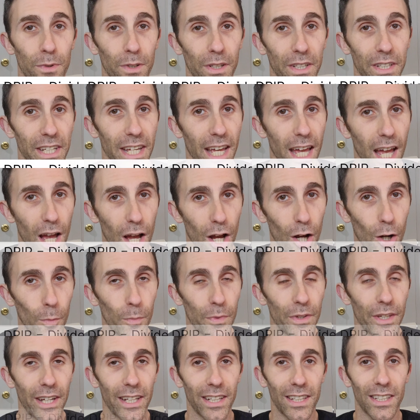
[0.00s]
really
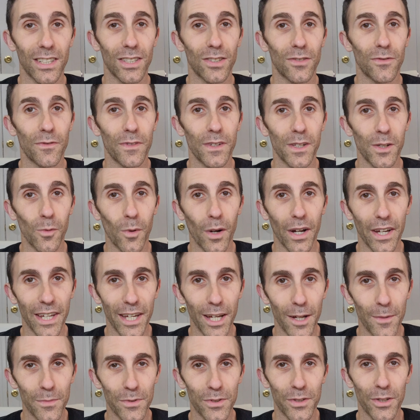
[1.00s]
helped, at least
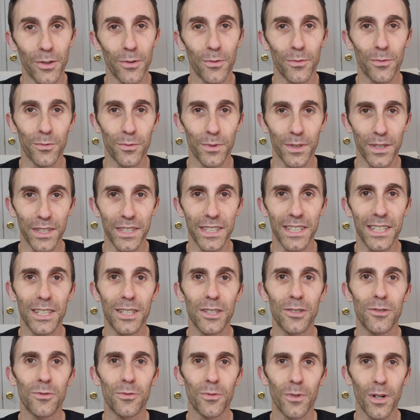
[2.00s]
VYM's, really
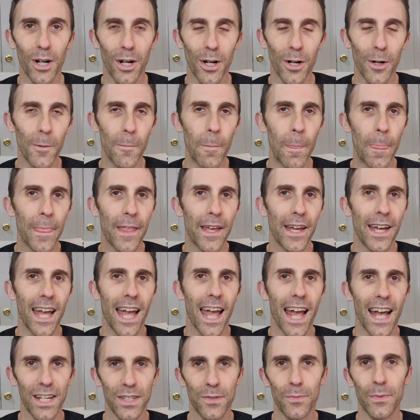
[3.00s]
grow
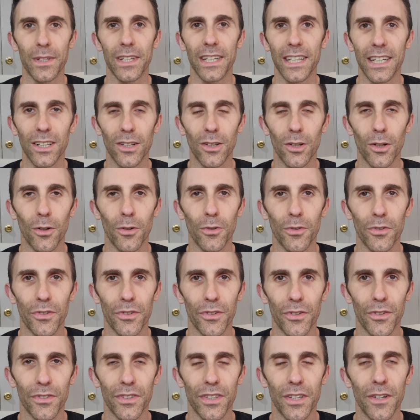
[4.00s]
as we get
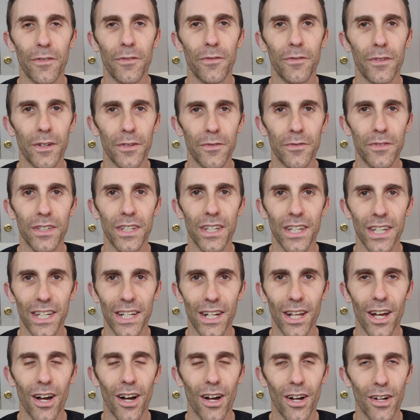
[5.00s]
closer to
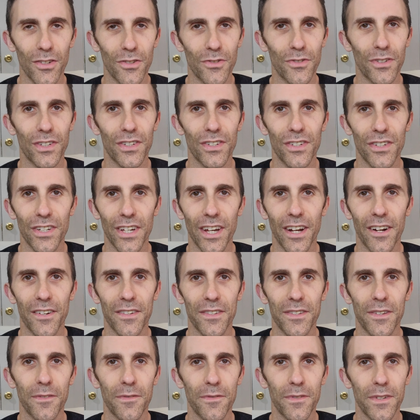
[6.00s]
1,500
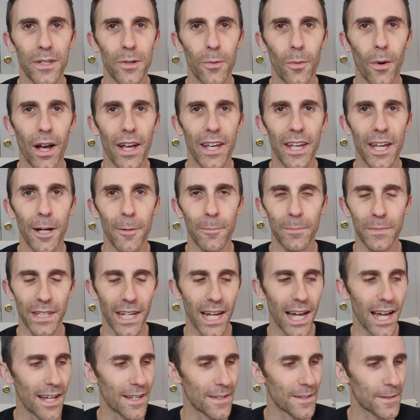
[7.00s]
shares of VYM,
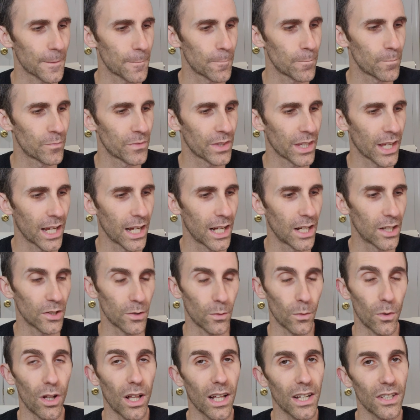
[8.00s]
guys.
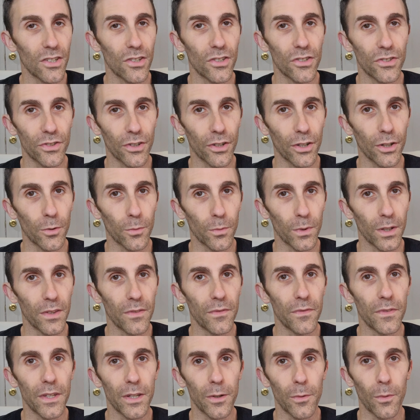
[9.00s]
So we'll actually start it
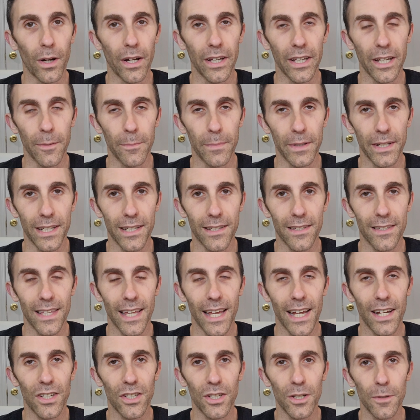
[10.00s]
with VYM because
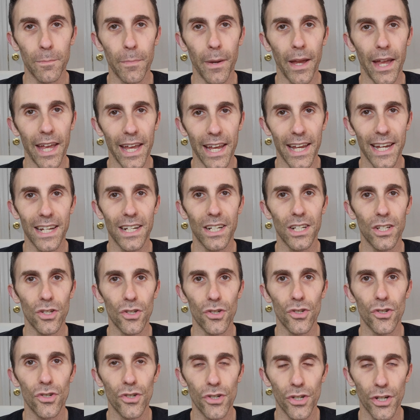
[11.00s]
they actually paid
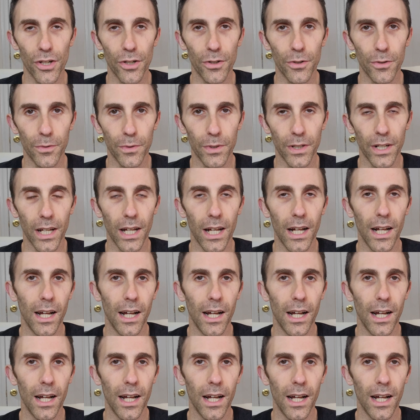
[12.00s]
in June,